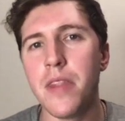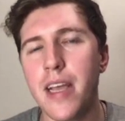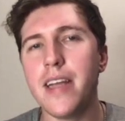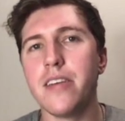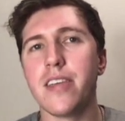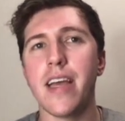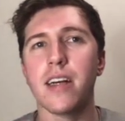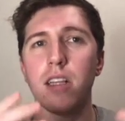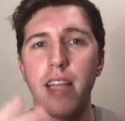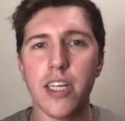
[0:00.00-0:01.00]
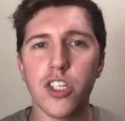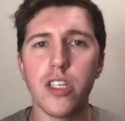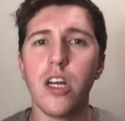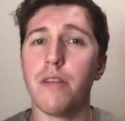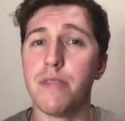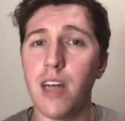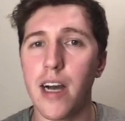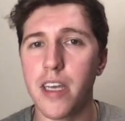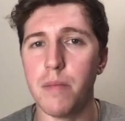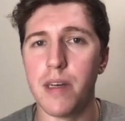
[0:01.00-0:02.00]
It is a collection of
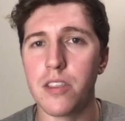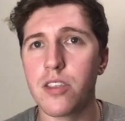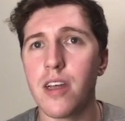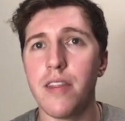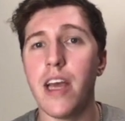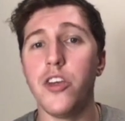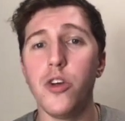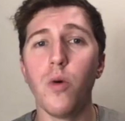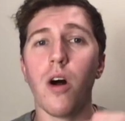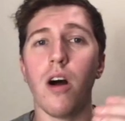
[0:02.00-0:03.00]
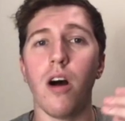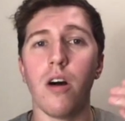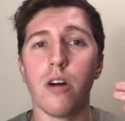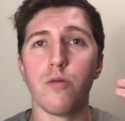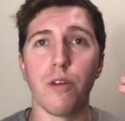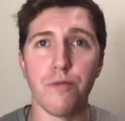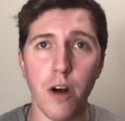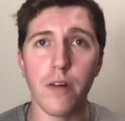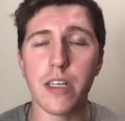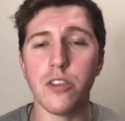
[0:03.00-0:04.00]
documents that you are
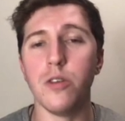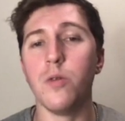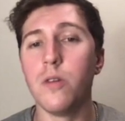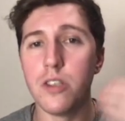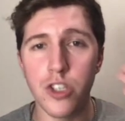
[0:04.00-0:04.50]
referring to